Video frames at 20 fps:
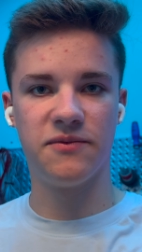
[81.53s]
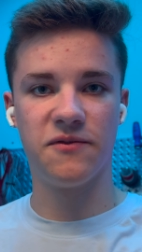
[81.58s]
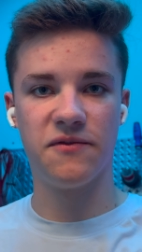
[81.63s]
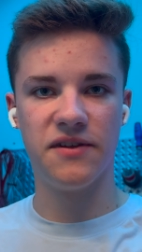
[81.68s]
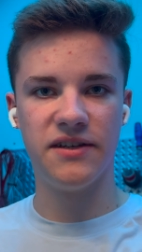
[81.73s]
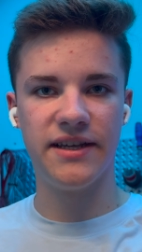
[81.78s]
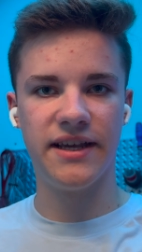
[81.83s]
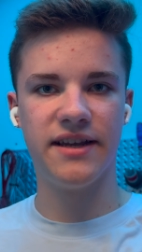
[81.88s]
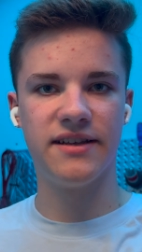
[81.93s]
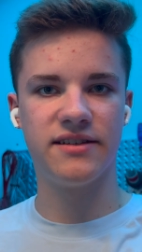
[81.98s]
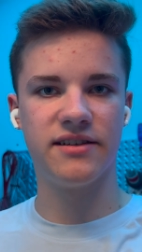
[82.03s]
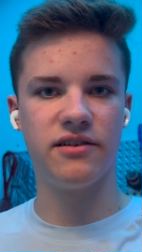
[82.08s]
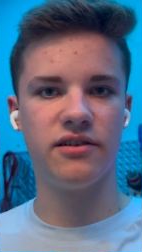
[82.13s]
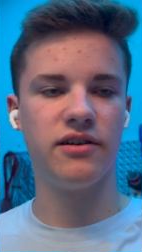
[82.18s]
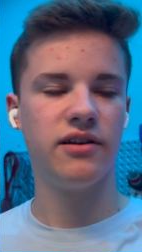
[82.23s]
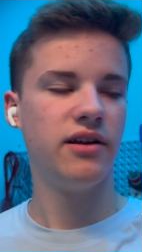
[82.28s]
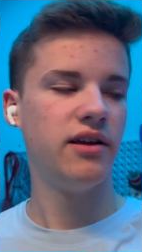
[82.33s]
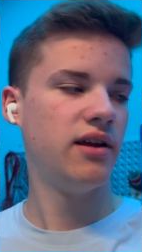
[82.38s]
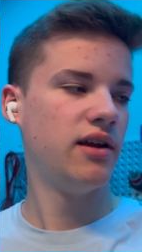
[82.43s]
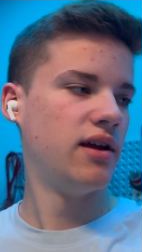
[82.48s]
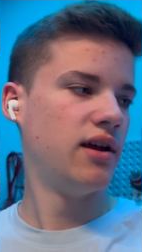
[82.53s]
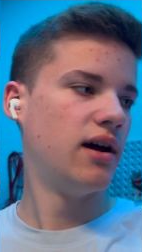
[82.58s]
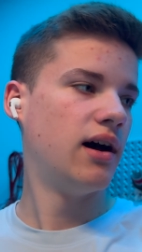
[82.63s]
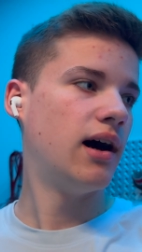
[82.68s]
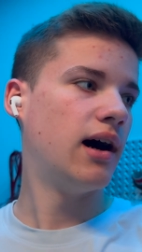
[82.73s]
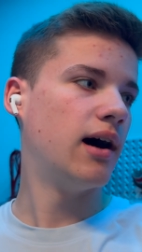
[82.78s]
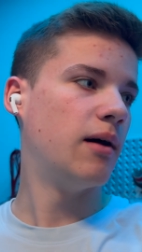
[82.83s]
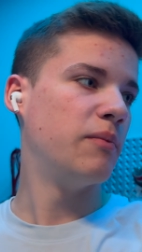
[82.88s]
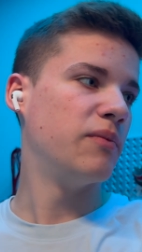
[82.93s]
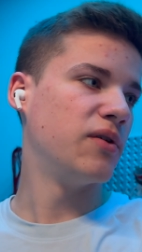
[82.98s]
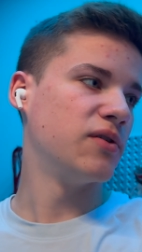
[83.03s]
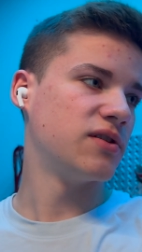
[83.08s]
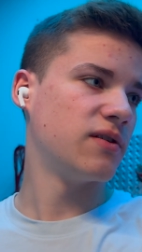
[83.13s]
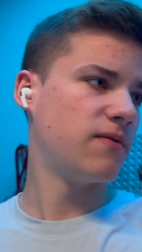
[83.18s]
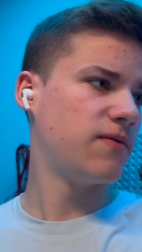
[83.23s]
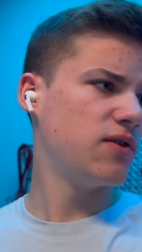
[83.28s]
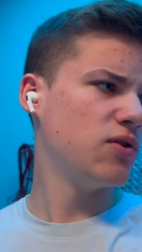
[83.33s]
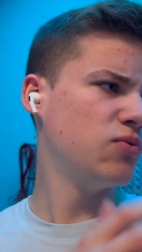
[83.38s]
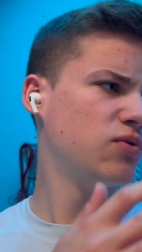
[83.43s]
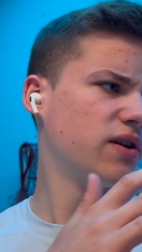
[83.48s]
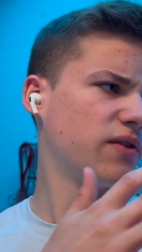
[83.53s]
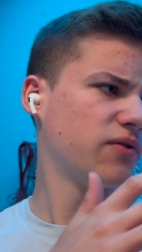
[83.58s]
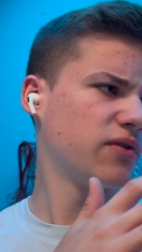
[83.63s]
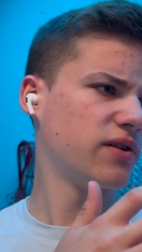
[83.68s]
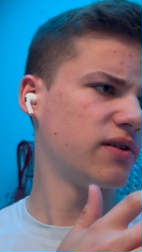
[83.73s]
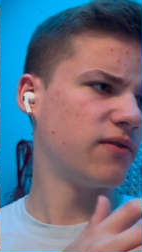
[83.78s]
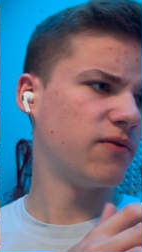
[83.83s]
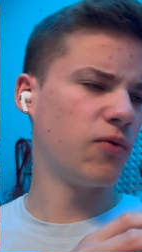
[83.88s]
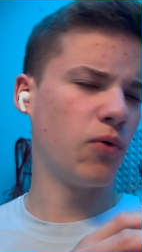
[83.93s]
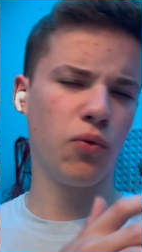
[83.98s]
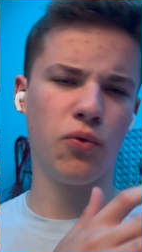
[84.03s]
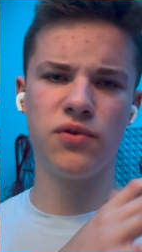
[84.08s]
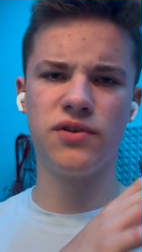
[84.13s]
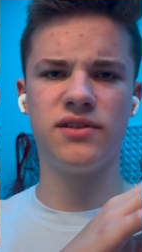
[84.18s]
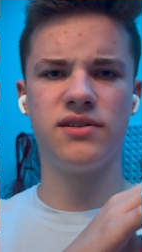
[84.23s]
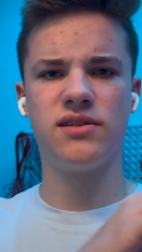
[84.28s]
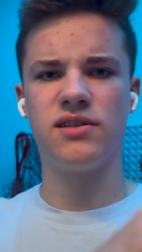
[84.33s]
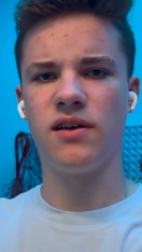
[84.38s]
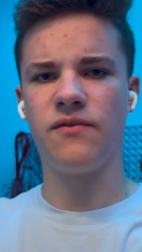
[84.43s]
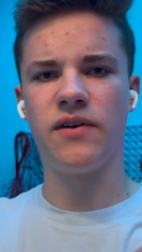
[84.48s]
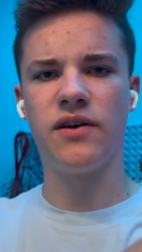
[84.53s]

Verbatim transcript: for the data center. There's a few different folders and stuff